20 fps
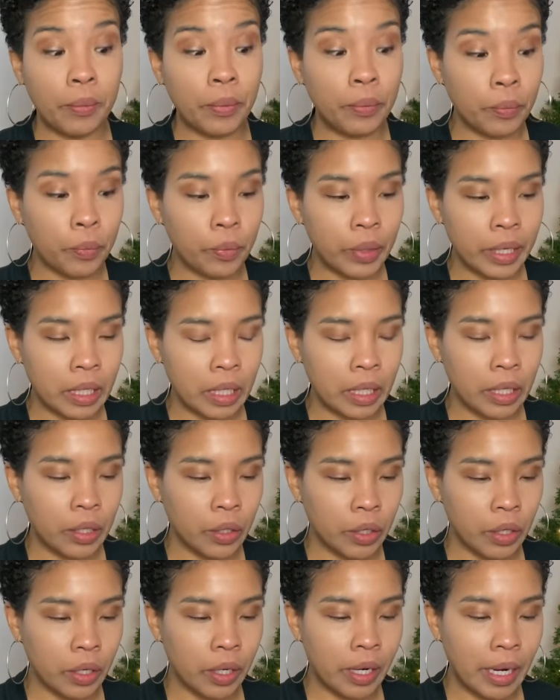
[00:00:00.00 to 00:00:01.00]
really
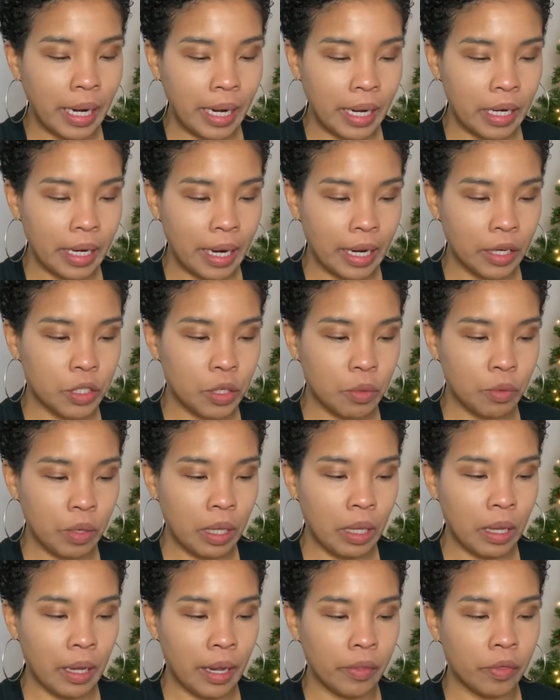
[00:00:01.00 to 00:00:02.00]
good. Andy actually really
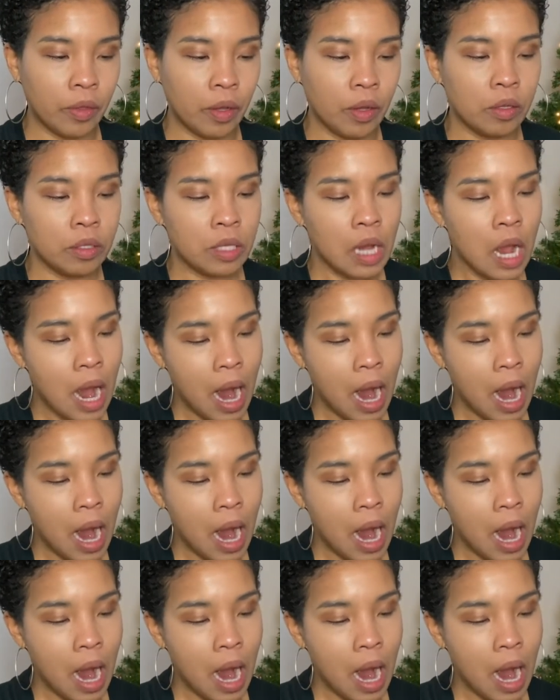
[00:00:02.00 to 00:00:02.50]
liked those.